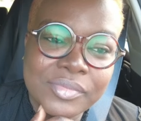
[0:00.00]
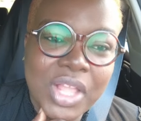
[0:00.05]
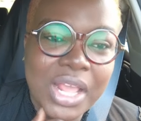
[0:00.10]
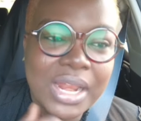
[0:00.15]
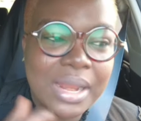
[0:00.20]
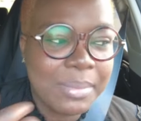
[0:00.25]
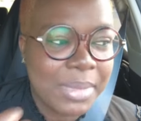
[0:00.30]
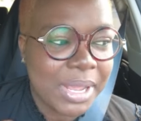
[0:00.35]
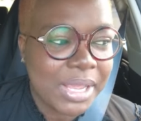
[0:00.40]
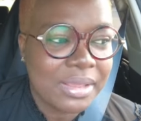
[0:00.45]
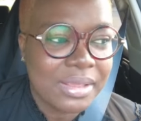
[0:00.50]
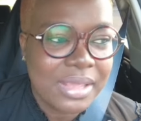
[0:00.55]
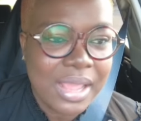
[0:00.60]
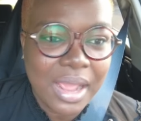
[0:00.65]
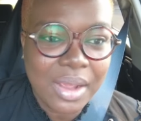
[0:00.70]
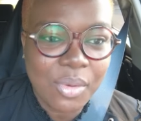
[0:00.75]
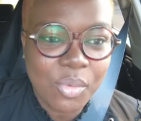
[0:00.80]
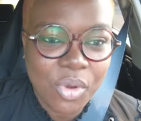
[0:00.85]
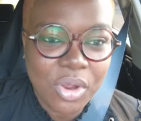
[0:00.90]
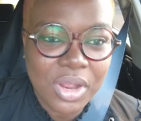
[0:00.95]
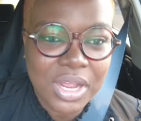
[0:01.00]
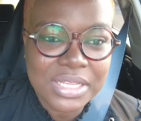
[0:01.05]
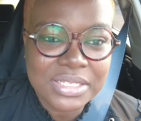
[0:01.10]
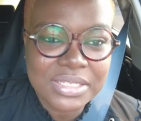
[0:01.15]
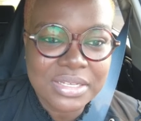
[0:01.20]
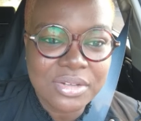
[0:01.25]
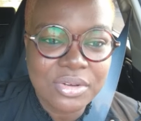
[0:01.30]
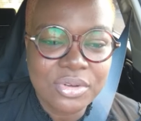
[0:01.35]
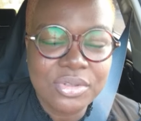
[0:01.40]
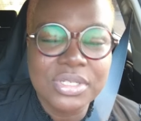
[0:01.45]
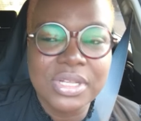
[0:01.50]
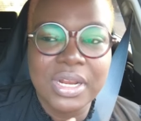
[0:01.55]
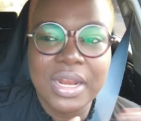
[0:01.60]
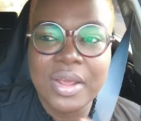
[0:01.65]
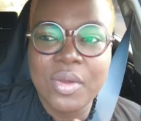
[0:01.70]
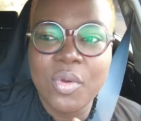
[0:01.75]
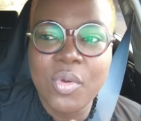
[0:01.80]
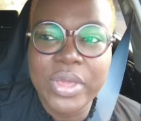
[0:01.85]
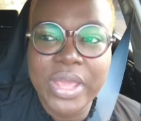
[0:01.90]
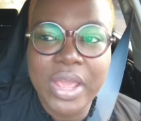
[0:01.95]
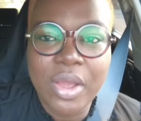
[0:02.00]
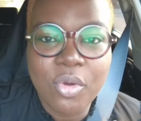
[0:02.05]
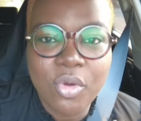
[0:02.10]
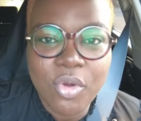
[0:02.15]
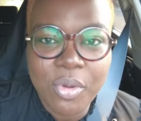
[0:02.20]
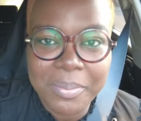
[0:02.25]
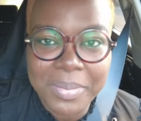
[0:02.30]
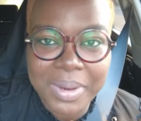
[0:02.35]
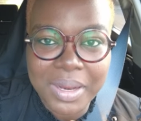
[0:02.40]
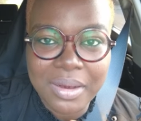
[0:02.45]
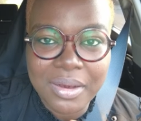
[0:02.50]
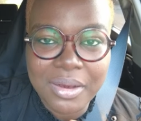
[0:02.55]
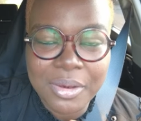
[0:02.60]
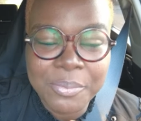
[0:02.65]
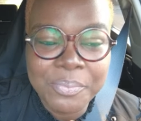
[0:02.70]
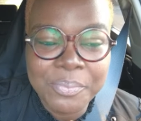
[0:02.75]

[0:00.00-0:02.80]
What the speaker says: And I'm like, yeah, work hasn't closed. They're like, okay, I'll come back.